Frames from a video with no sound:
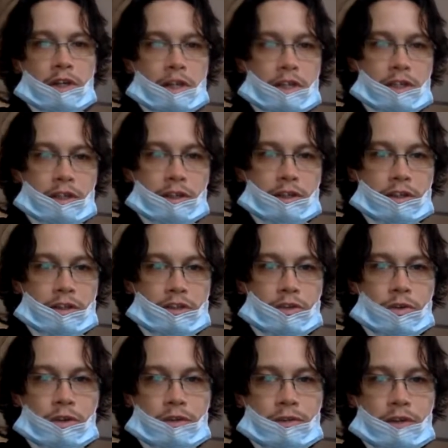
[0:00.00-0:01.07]
I did a
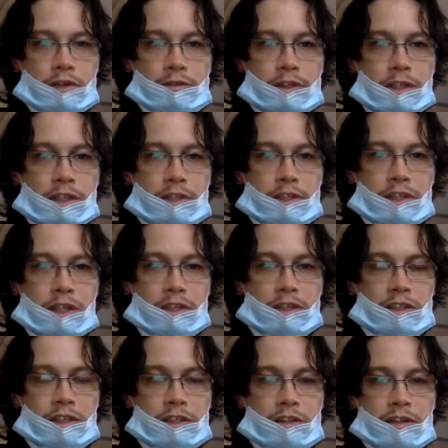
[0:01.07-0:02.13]
25-second
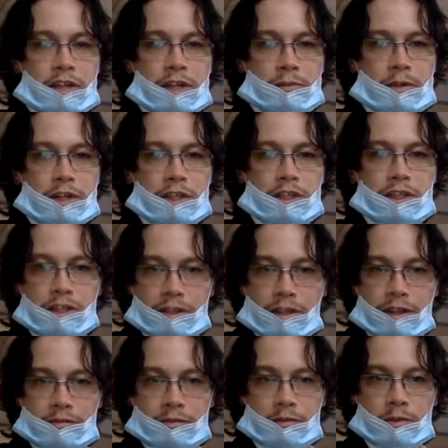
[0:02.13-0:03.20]
test the other day, but I still
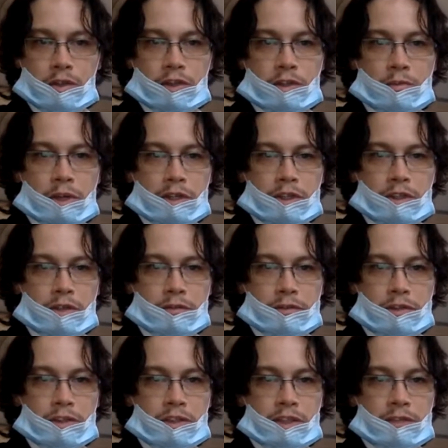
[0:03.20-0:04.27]
haven't viewed it myself
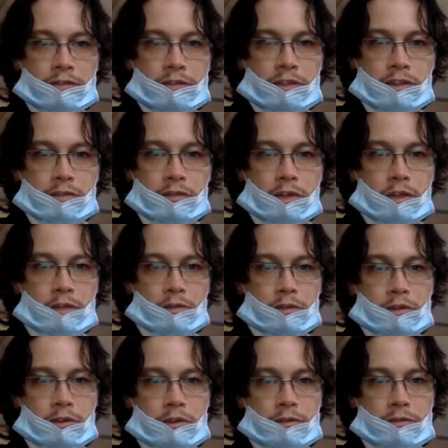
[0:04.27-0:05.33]
to see if it's
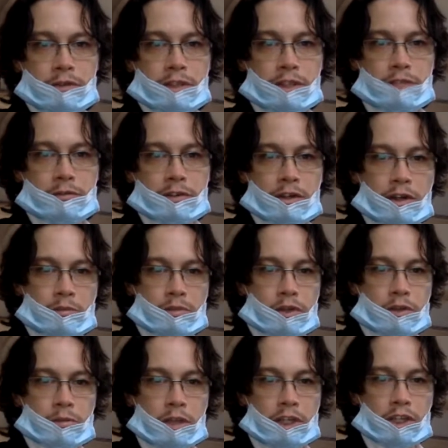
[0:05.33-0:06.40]
available or if it's even up
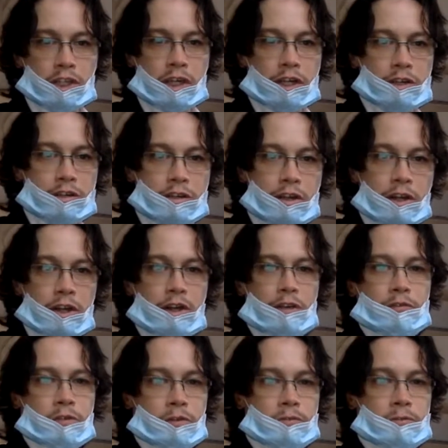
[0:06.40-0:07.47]
on my channel
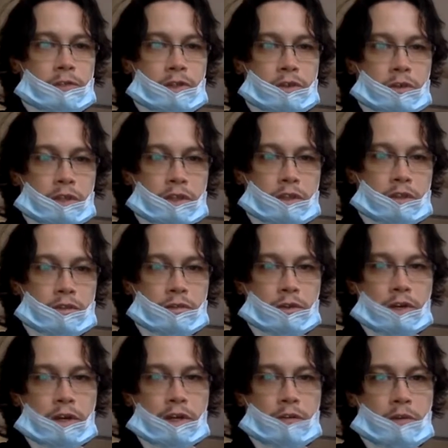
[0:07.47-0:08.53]
for viewing
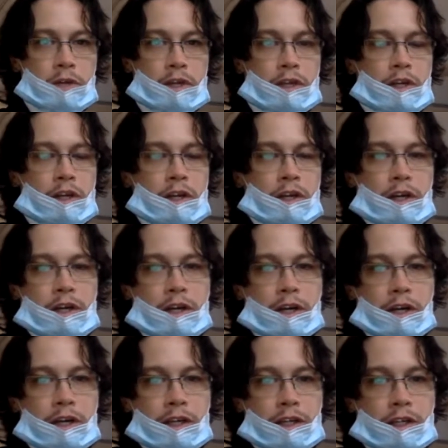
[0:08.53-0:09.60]
for anybody.
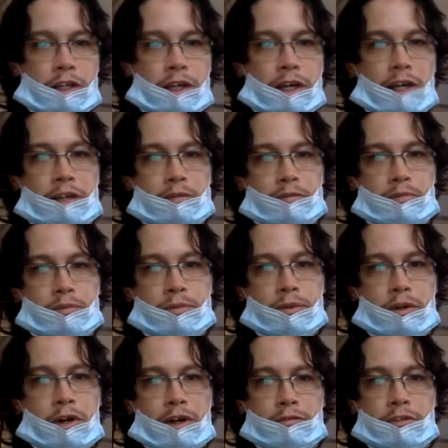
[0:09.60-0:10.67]
I had it
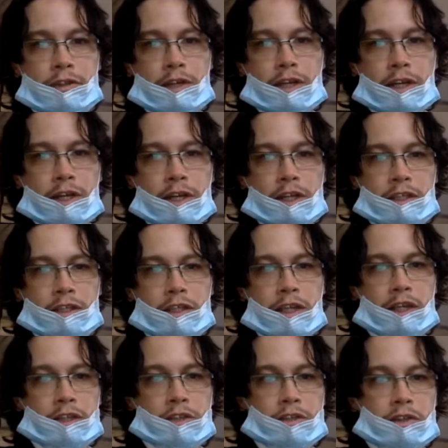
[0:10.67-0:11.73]
private and I
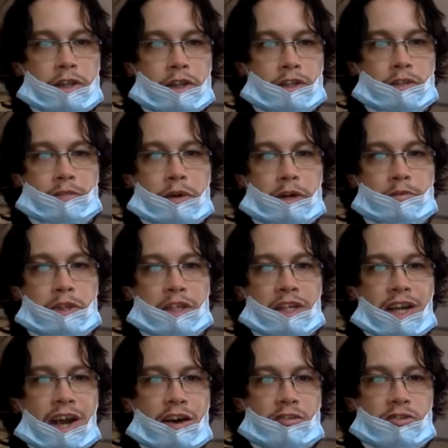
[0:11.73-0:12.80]
set it so that it's
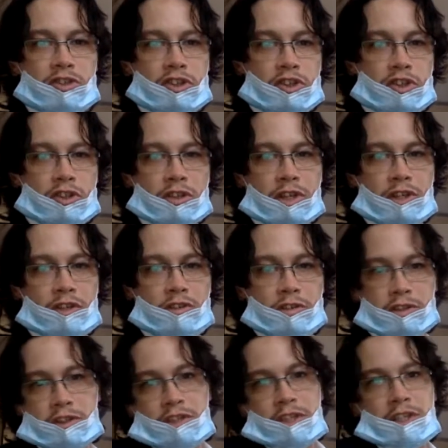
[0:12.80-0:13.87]
public now, so that you
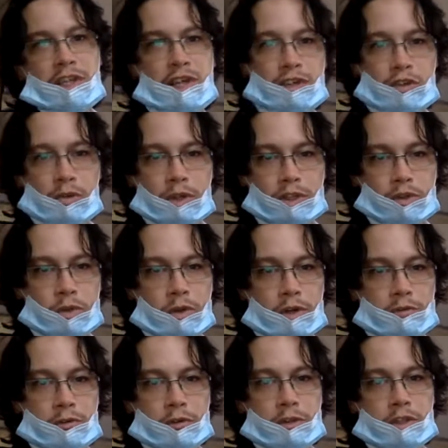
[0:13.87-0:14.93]
can see that quick
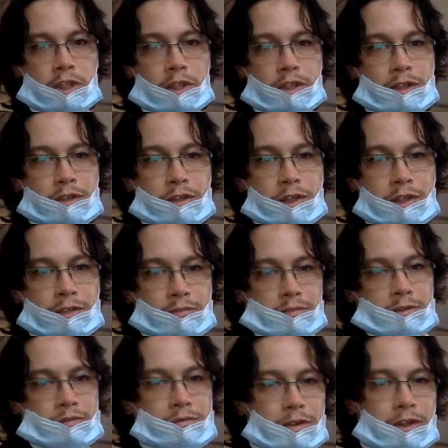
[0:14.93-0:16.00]
24-second thing,
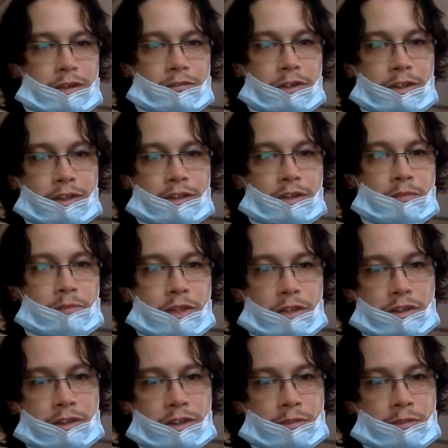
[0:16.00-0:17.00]
whatever. It's up there.